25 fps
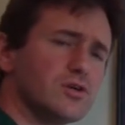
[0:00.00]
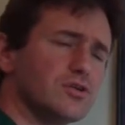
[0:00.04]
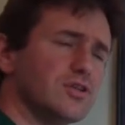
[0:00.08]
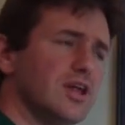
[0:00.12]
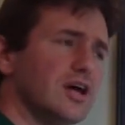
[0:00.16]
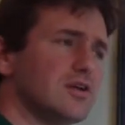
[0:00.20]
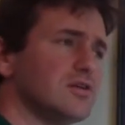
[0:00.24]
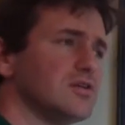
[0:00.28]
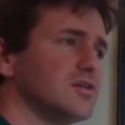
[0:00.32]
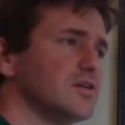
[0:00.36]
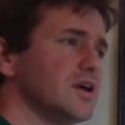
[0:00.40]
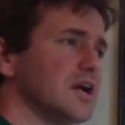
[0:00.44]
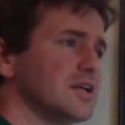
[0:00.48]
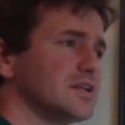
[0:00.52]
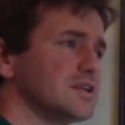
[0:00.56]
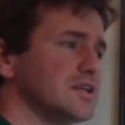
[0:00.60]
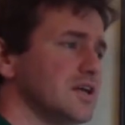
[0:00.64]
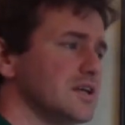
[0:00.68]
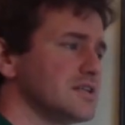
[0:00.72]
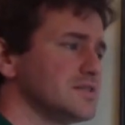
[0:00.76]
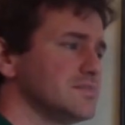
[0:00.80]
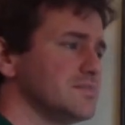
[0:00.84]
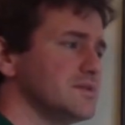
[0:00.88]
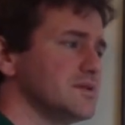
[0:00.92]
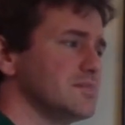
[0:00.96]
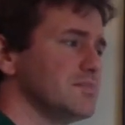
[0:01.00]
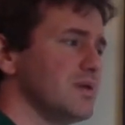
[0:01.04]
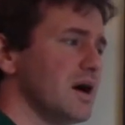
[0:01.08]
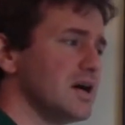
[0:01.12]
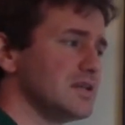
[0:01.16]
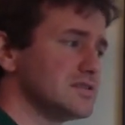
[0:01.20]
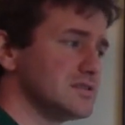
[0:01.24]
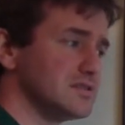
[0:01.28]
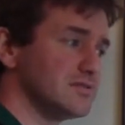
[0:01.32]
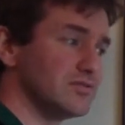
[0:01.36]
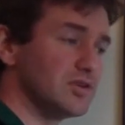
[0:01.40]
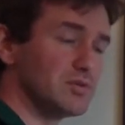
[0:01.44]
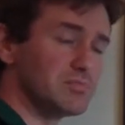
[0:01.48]
That R actually has to be a
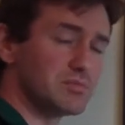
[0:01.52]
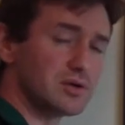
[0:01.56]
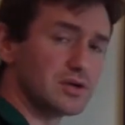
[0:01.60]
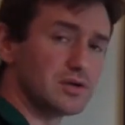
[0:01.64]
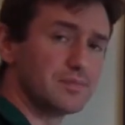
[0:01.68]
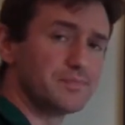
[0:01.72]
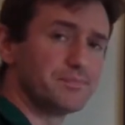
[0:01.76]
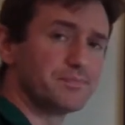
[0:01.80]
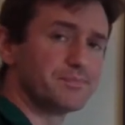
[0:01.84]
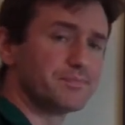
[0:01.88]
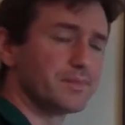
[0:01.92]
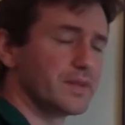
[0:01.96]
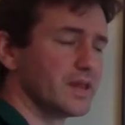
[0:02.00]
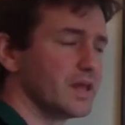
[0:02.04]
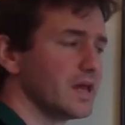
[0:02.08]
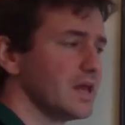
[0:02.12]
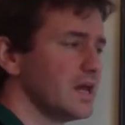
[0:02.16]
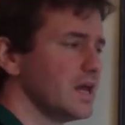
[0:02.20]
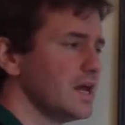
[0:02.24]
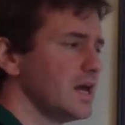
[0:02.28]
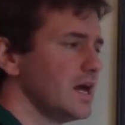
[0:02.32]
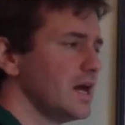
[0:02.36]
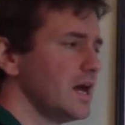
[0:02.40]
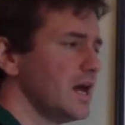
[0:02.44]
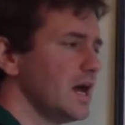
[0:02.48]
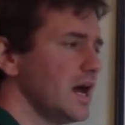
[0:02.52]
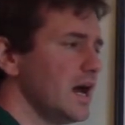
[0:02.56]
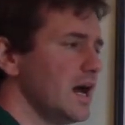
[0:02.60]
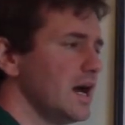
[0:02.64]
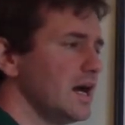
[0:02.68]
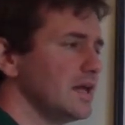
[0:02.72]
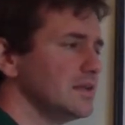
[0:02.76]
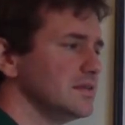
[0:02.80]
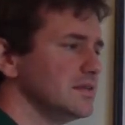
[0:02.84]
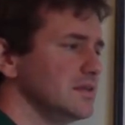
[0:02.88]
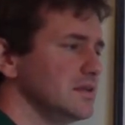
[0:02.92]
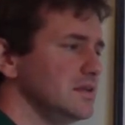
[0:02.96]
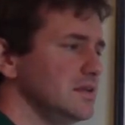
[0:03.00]
positive number,
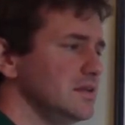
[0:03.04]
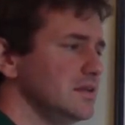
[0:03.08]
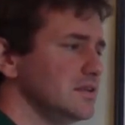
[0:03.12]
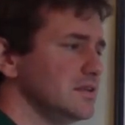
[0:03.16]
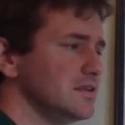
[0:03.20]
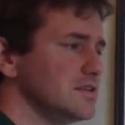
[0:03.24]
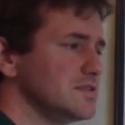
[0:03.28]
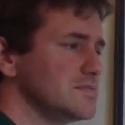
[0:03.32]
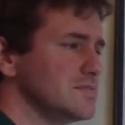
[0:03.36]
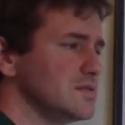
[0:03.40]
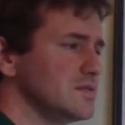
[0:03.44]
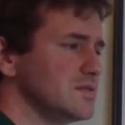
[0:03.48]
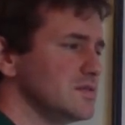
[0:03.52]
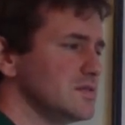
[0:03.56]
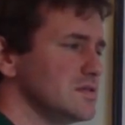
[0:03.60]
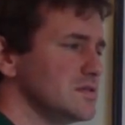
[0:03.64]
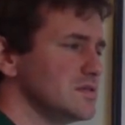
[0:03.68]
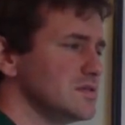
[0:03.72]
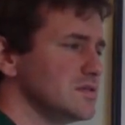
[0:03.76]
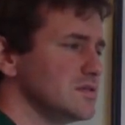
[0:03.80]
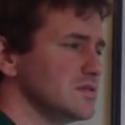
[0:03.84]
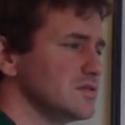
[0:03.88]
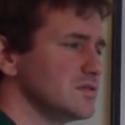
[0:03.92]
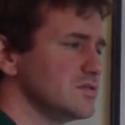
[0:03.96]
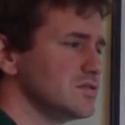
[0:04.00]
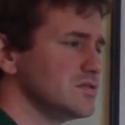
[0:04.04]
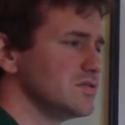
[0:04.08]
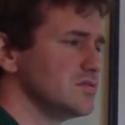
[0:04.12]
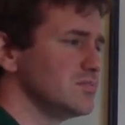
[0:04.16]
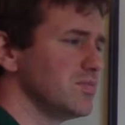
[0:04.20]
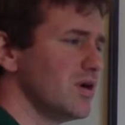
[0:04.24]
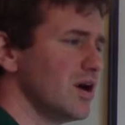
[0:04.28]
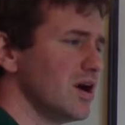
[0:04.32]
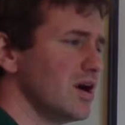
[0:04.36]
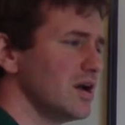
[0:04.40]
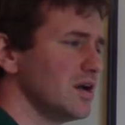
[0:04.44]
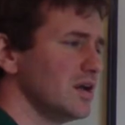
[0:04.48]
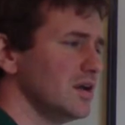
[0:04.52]
and theta is between 0 and 2
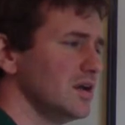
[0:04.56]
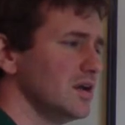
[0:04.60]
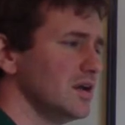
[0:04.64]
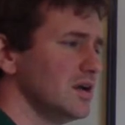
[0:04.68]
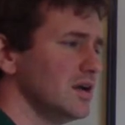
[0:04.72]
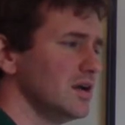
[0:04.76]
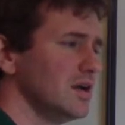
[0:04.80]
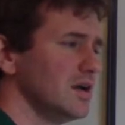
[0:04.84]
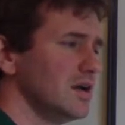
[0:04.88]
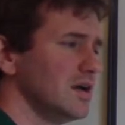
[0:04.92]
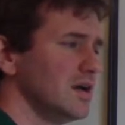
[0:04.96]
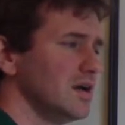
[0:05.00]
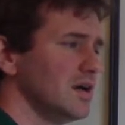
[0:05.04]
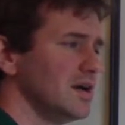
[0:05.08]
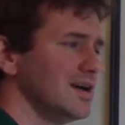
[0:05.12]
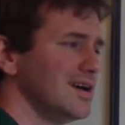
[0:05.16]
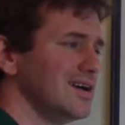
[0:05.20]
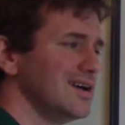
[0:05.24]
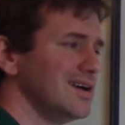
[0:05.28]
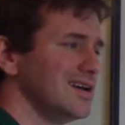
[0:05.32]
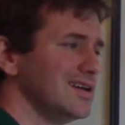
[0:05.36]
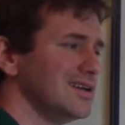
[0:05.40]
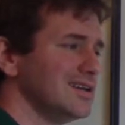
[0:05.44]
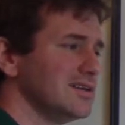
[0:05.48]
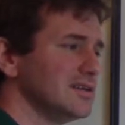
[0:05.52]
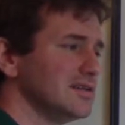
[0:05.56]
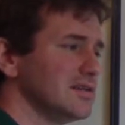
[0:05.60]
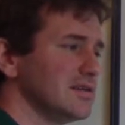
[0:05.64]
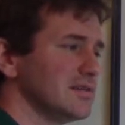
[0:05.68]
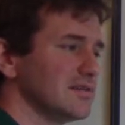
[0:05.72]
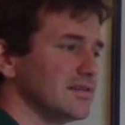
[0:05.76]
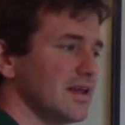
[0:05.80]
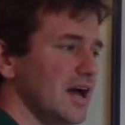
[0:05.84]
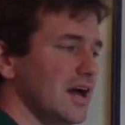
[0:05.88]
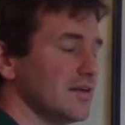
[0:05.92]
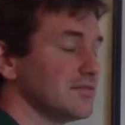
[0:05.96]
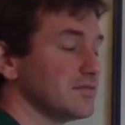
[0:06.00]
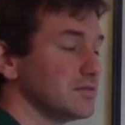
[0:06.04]
pi. Doesn't
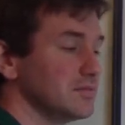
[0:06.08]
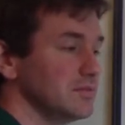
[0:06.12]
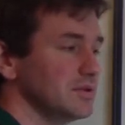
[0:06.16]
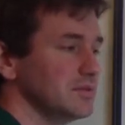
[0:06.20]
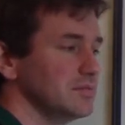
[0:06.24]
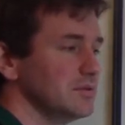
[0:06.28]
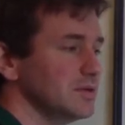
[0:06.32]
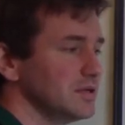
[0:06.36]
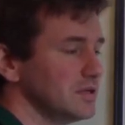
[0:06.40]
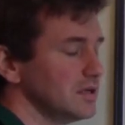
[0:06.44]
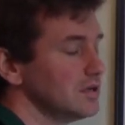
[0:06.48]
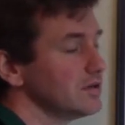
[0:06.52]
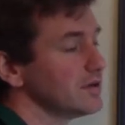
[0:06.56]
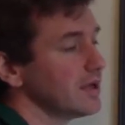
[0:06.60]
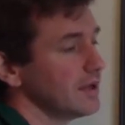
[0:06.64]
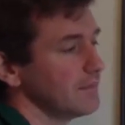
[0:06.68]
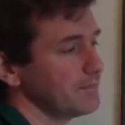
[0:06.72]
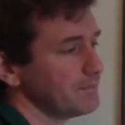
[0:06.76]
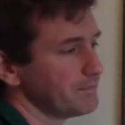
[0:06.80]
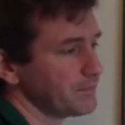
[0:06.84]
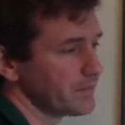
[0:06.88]
have to be, but okay.